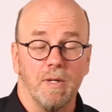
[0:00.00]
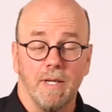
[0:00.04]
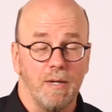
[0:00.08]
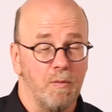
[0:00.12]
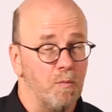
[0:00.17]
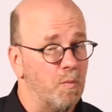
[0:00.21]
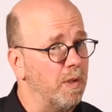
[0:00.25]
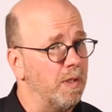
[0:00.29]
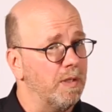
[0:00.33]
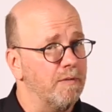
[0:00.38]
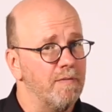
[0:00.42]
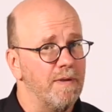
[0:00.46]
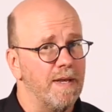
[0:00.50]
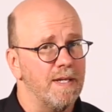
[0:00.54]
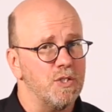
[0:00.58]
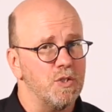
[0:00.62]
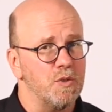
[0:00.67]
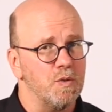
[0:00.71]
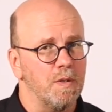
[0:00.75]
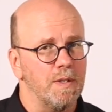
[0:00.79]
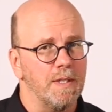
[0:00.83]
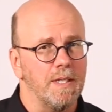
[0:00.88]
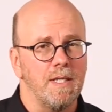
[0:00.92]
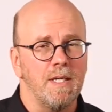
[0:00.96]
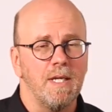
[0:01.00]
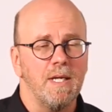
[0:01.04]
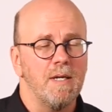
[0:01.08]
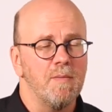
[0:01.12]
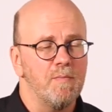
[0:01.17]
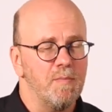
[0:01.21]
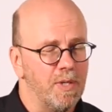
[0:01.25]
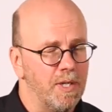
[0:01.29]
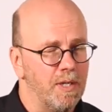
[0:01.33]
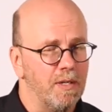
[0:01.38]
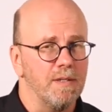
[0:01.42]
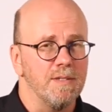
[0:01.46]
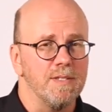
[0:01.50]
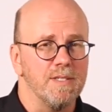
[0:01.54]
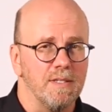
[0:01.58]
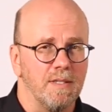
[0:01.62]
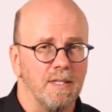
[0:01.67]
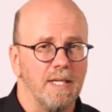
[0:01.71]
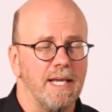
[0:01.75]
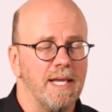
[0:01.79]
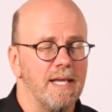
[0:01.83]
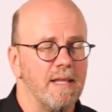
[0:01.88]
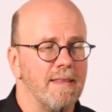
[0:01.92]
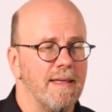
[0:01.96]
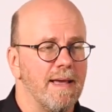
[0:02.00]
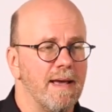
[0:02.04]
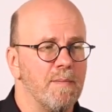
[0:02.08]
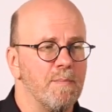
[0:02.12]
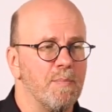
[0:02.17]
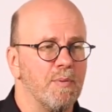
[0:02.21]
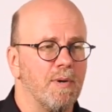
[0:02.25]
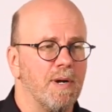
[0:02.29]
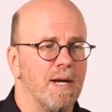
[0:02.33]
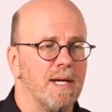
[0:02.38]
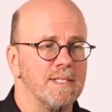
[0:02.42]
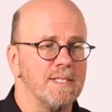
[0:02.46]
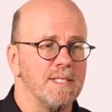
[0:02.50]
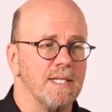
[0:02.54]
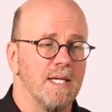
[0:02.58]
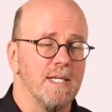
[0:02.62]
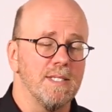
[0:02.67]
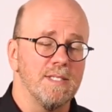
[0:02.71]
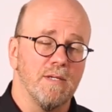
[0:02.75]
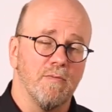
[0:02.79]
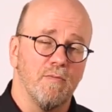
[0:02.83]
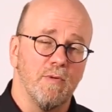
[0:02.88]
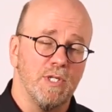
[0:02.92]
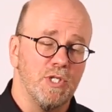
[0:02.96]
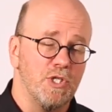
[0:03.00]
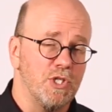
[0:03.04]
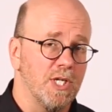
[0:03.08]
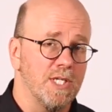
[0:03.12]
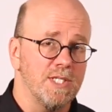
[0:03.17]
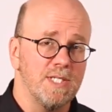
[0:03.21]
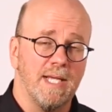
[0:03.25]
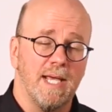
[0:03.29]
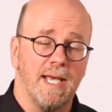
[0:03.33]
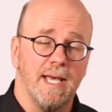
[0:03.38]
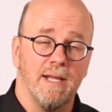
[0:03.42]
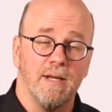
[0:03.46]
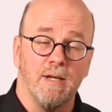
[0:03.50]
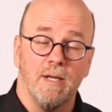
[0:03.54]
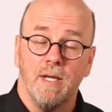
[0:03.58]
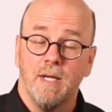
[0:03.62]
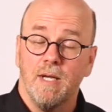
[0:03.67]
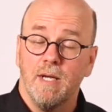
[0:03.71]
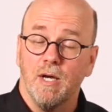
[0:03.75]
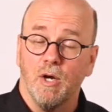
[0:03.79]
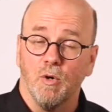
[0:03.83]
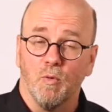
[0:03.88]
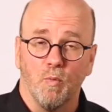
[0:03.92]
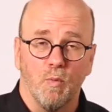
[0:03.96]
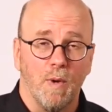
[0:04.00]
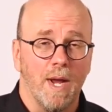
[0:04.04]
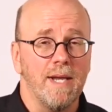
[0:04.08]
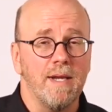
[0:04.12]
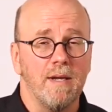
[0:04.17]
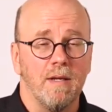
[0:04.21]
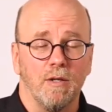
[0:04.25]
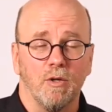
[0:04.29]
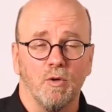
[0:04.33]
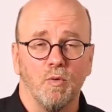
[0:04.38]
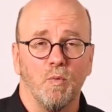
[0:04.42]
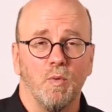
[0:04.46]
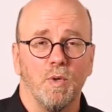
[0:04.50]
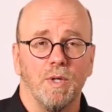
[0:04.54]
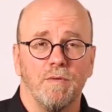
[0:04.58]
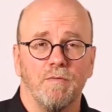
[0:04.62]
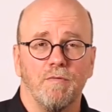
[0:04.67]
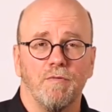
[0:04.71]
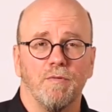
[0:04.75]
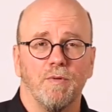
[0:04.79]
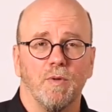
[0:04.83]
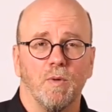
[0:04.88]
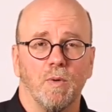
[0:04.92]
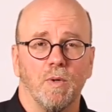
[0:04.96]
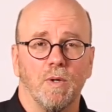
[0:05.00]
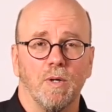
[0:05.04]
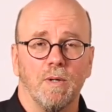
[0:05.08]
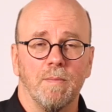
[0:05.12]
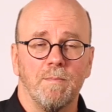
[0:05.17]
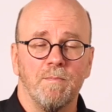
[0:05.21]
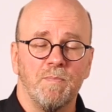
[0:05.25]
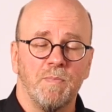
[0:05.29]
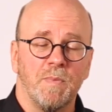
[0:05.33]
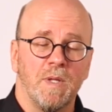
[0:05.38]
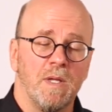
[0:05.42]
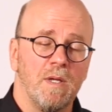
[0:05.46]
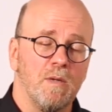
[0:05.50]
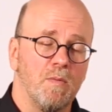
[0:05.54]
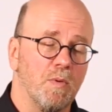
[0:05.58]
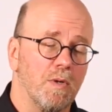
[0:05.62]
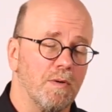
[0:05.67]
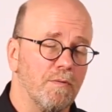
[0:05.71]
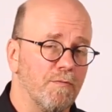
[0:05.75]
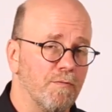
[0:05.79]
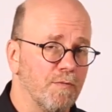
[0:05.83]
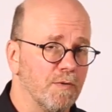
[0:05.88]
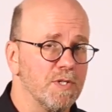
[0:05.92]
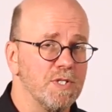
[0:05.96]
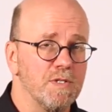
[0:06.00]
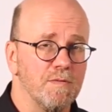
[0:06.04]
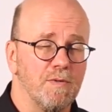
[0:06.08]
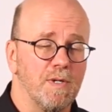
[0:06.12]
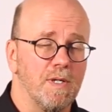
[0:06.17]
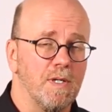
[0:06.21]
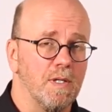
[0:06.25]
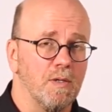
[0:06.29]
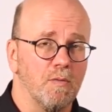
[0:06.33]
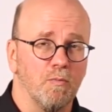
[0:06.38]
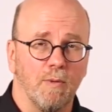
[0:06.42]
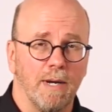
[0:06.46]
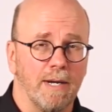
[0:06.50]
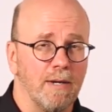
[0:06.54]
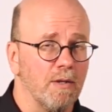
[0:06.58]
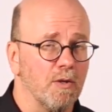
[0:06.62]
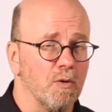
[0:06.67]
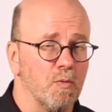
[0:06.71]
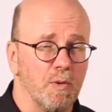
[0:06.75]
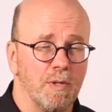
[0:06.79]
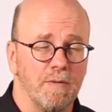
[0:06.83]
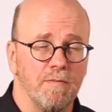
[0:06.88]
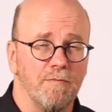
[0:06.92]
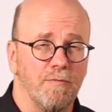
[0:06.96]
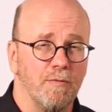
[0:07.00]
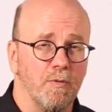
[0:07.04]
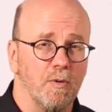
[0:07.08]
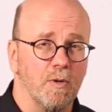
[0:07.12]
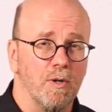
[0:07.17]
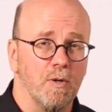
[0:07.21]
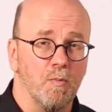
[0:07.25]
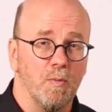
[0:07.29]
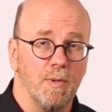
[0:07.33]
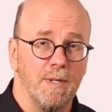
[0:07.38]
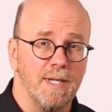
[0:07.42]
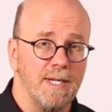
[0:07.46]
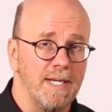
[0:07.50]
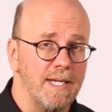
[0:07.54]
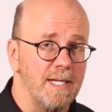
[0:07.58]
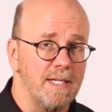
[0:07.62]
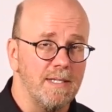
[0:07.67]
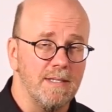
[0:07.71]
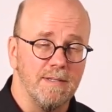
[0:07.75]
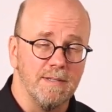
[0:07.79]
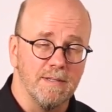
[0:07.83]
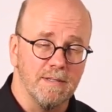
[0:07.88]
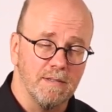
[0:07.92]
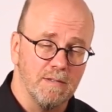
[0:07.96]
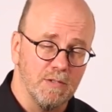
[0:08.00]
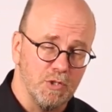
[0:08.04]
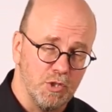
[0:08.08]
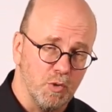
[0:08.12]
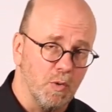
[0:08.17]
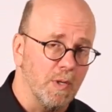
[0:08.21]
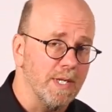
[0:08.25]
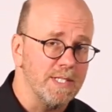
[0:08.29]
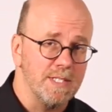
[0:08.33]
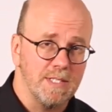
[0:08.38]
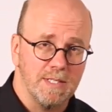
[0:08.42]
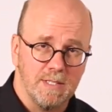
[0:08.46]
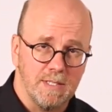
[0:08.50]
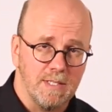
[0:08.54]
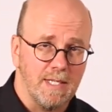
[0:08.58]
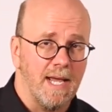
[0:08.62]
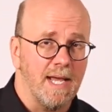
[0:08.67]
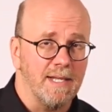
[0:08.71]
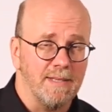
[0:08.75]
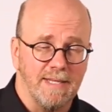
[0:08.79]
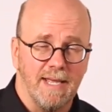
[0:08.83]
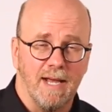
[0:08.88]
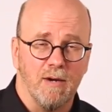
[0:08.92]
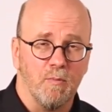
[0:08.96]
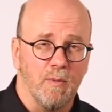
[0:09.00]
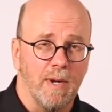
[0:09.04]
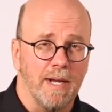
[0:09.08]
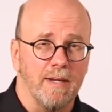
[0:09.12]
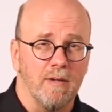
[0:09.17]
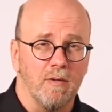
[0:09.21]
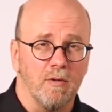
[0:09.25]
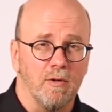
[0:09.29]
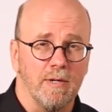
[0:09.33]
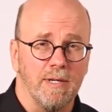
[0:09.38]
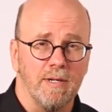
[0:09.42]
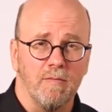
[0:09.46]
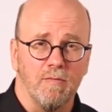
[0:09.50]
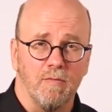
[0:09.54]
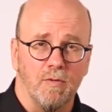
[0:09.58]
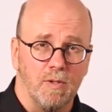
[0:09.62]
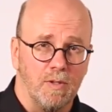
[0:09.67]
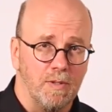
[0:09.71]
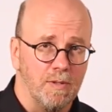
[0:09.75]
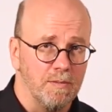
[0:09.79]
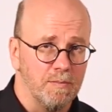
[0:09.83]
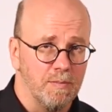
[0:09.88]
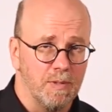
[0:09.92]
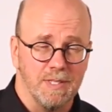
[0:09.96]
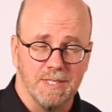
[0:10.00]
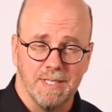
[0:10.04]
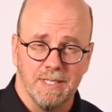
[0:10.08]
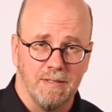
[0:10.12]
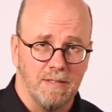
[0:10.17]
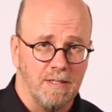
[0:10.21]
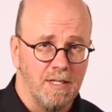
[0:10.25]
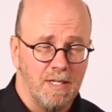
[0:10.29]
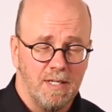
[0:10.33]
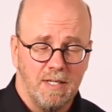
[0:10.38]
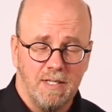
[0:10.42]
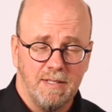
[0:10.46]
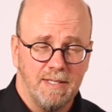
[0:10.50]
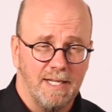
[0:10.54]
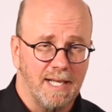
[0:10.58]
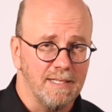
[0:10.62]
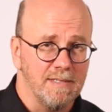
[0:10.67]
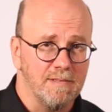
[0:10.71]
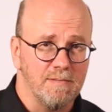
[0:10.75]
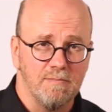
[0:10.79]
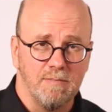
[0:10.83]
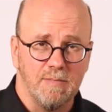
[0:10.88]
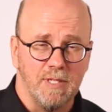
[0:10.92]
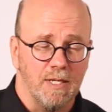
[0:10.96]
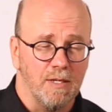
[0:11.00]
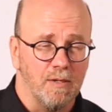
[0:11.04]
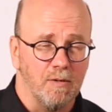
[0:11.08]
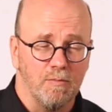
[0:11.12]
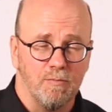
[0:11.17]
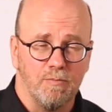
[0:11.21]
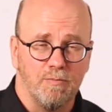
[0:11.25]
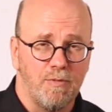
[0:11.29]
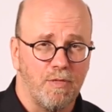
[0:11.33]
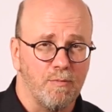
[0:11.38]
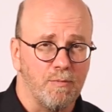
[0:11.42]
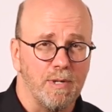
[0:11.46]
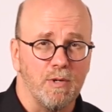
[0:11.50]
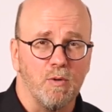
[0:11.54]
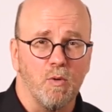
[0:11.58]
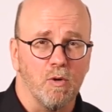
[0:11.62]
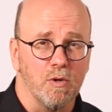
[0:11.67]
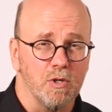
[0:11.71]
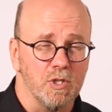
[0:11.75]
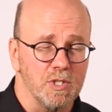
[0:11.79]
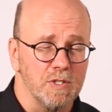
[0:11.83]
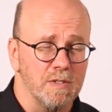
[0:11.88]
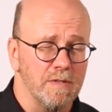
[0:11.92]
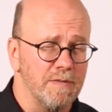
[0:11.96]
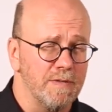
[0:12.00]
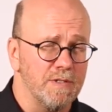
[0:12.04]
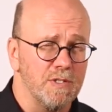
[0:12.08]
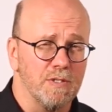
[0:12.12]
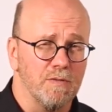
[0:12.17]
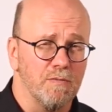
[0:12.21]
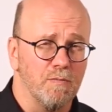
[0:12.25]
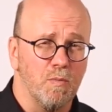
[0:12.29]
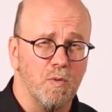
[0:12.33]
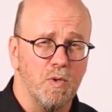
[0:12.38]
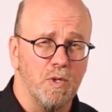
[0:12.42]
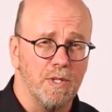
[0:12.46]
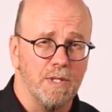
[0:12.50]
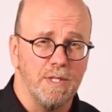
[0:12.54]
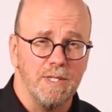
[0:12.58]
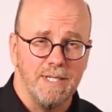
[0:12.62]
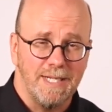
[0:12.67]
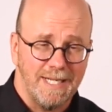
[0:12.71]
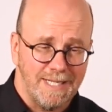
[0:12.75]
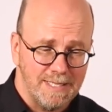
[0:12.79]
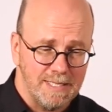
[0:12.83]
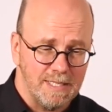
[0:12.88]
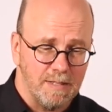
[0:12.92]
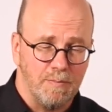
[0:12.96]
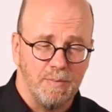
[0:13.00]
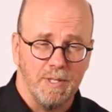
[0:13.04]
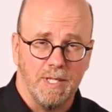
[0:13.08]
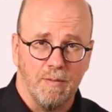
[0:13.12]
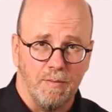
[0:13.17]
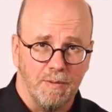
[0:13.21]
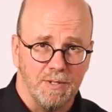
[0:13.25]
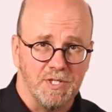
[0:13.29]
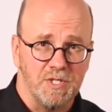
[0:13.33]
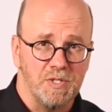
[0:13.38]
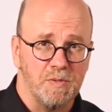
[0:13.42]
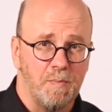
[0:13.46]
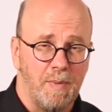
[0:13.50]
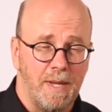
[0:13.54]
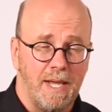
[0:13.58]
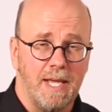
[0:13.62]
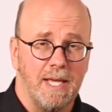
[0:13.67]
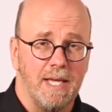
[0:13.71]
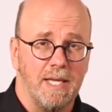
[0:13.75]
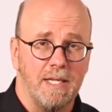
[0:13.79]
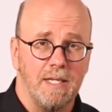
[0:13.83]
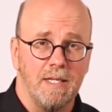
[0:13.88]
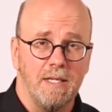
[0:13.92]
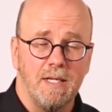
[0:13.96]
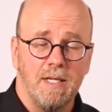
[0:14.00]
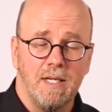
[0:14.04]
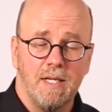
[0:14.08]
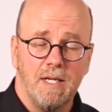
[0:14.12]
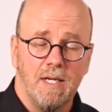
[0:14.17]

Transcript: It will eventually, but it'll delay that process. If we just had a regular wood floor, well, first of all, a regular wood floor would need joists at that regular interval because it that you know three quarters of an inch of wood needs to be able to span.